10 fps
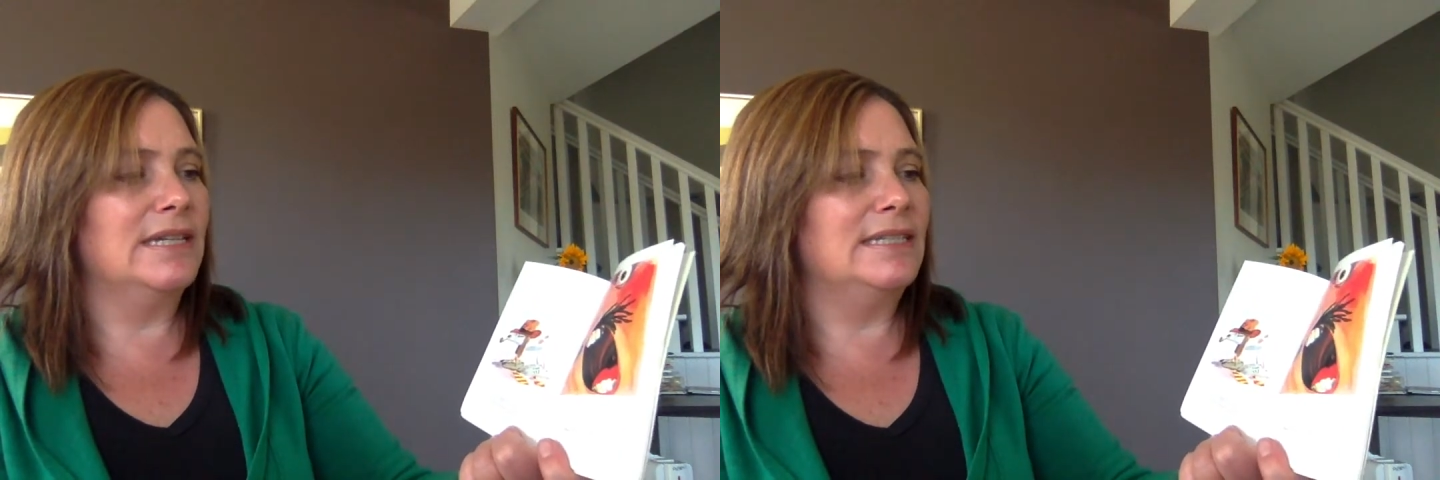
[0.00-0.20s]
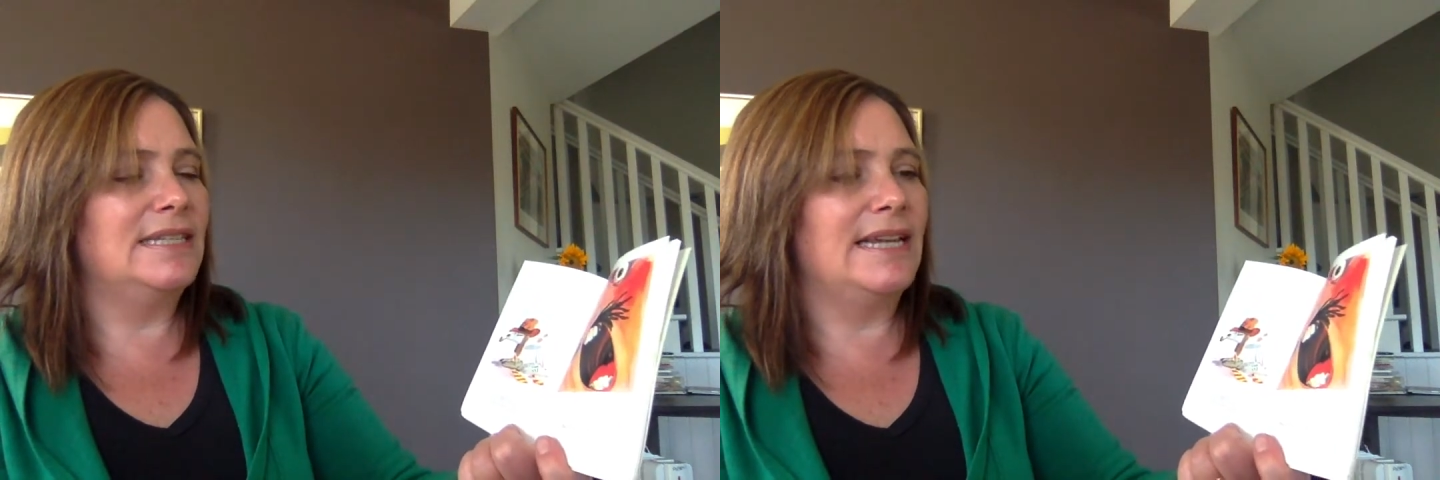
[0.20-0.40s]

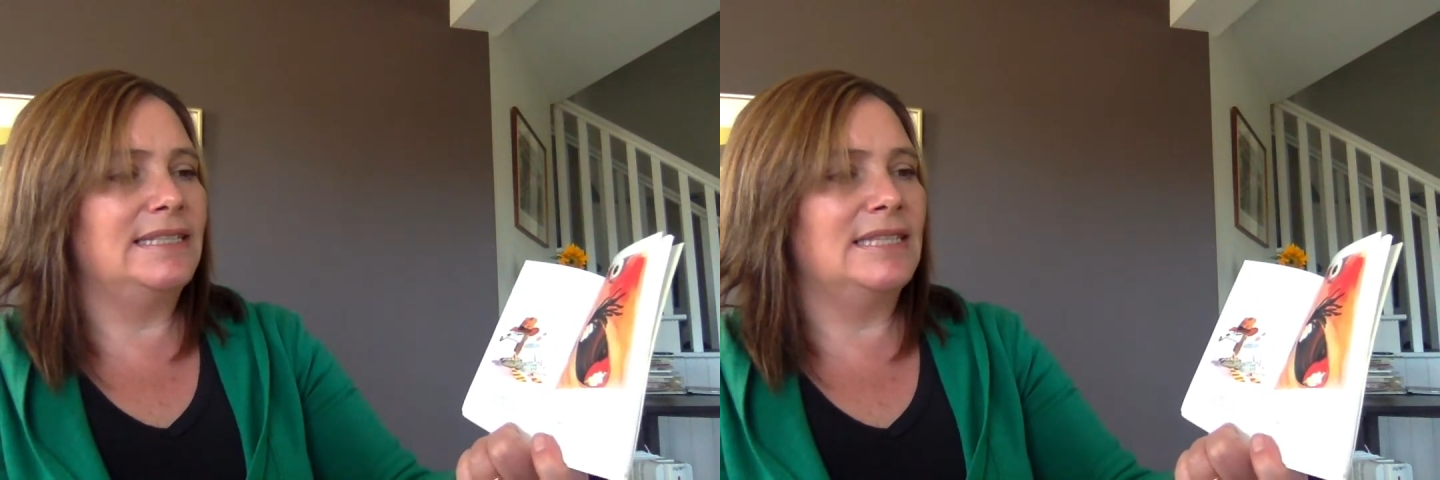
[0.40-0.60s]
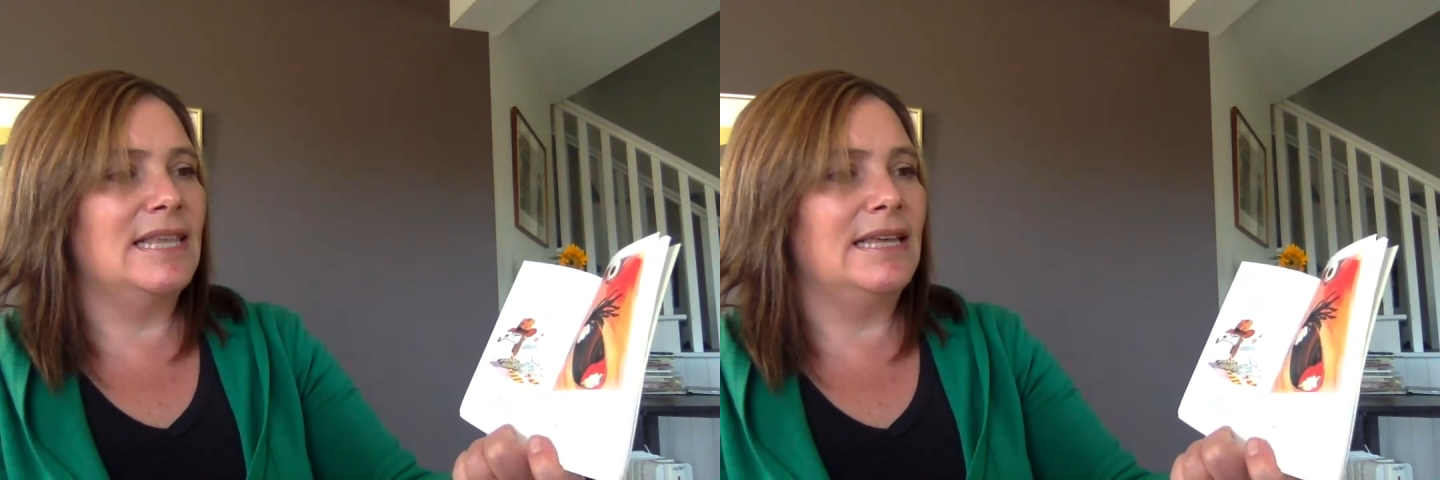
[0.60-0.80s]
in
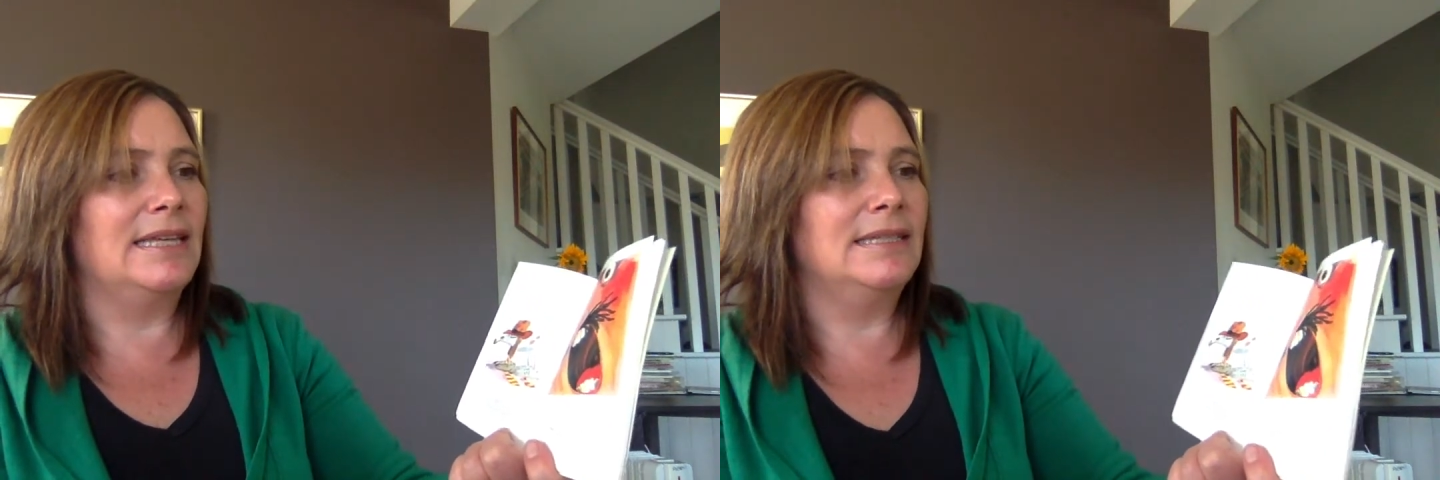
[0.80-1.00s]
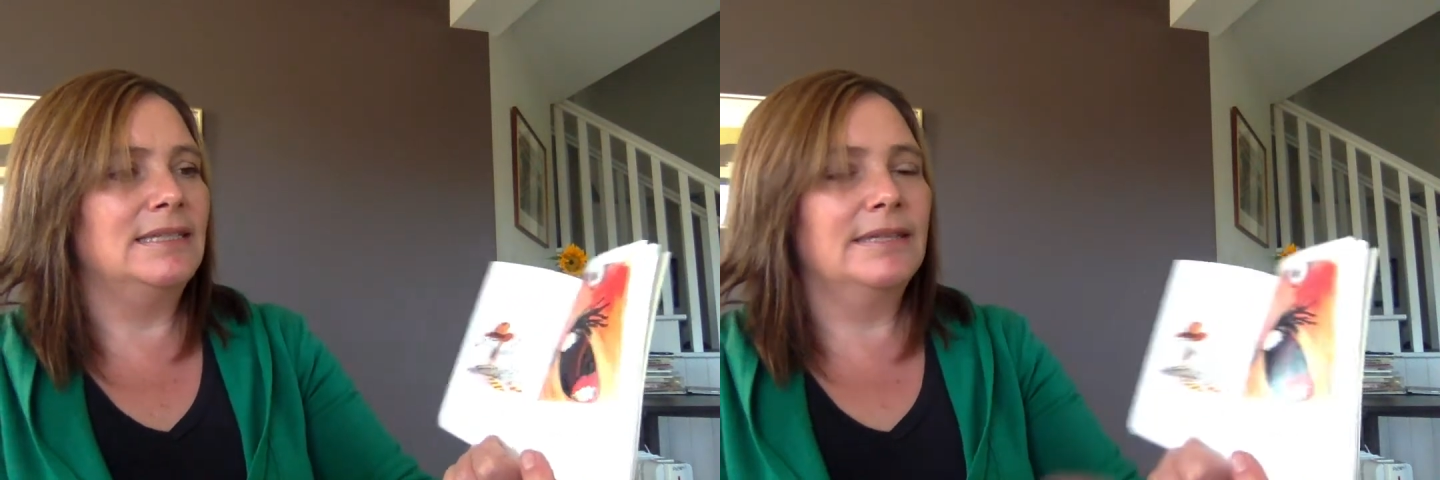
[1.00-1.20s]
Dad's
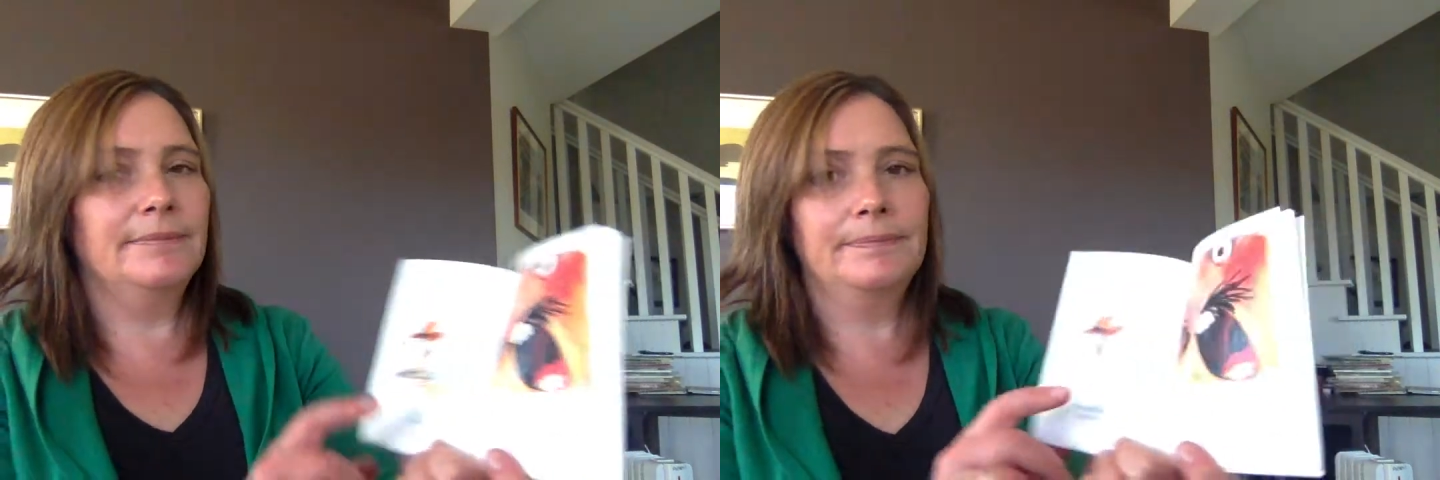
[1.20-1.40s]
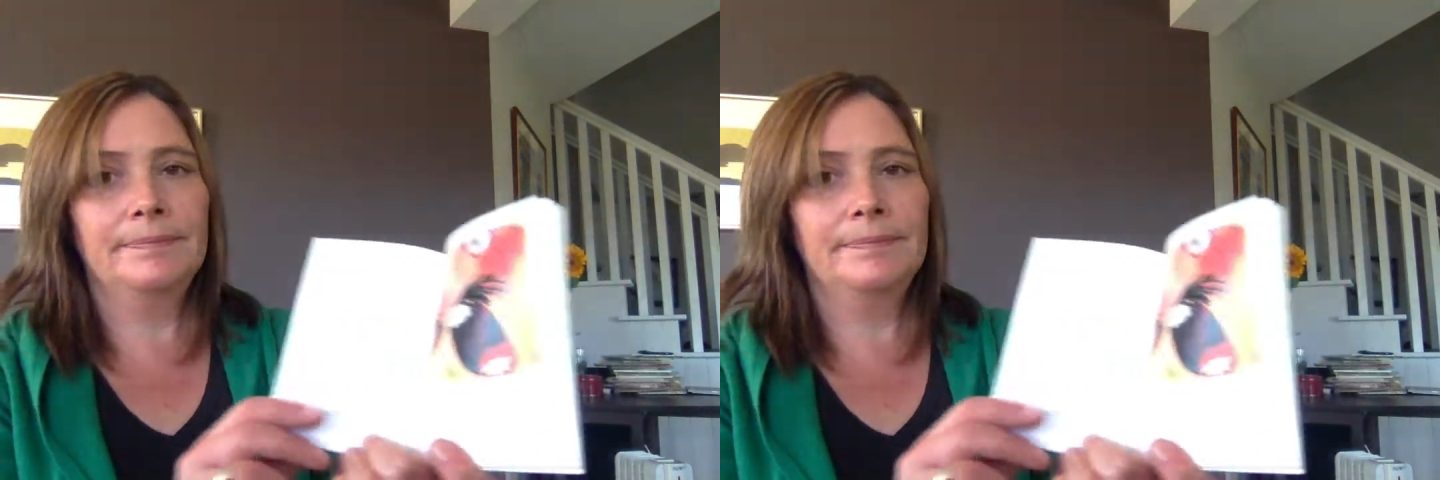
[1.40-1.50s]
things,